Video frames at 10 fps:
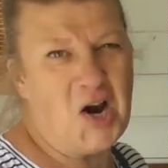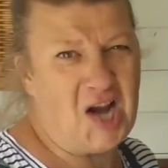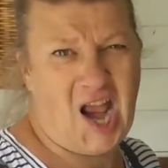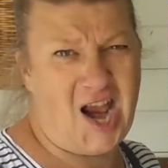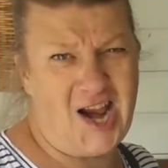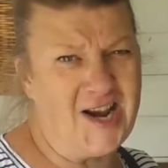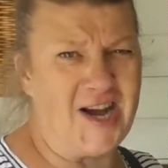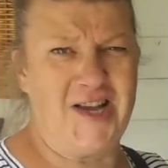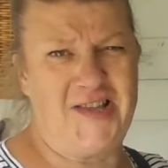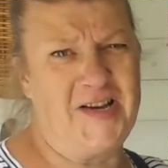okay,
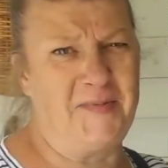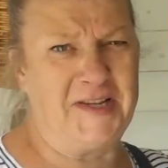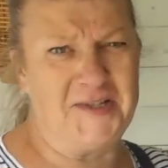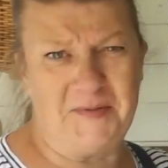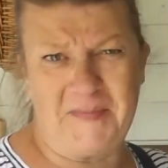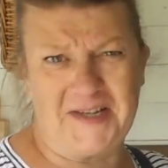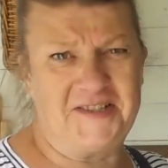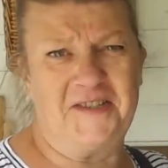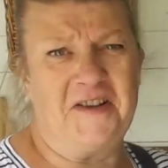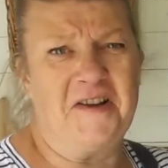I think we can do better than